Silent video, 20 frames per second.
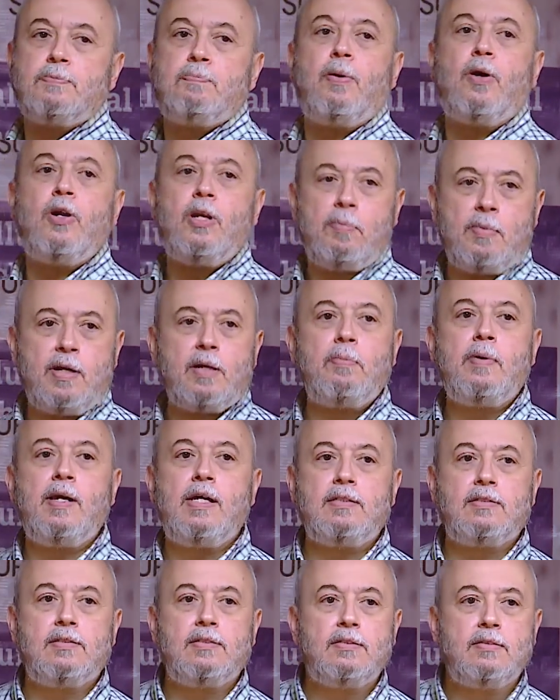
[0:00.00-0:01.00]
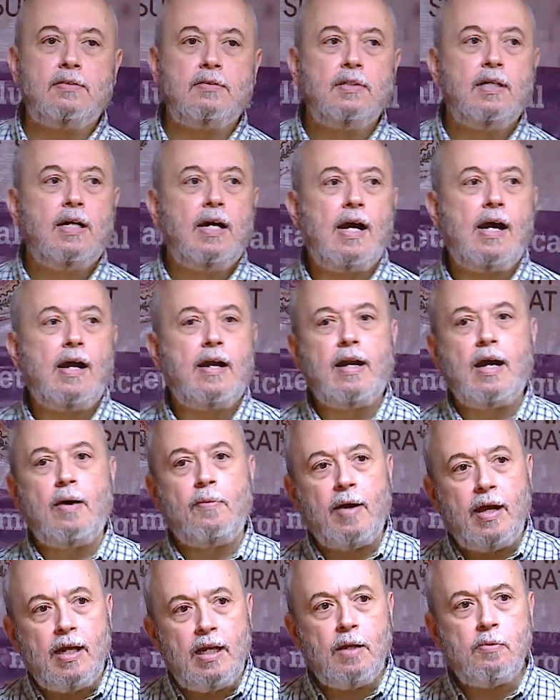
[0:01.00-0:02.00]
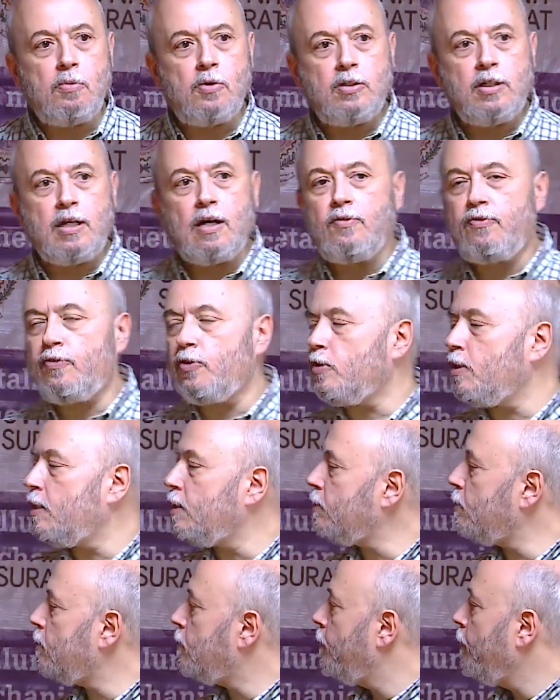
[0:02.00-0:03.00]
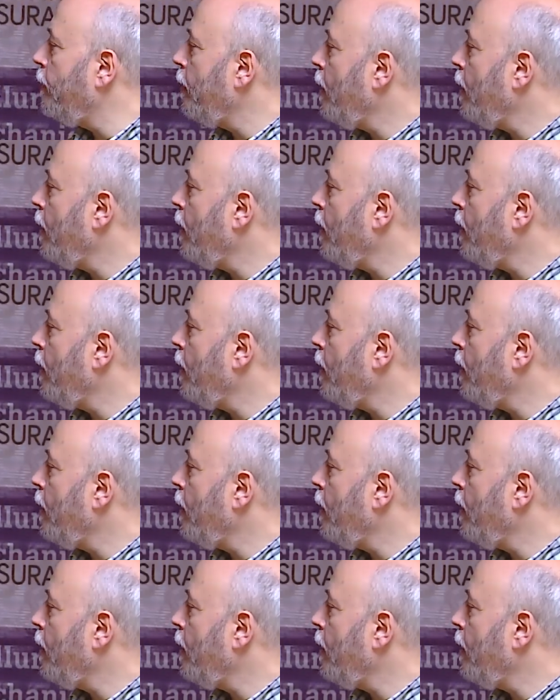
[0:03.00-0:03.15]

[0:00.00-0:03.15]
polymer-based, are available now for us.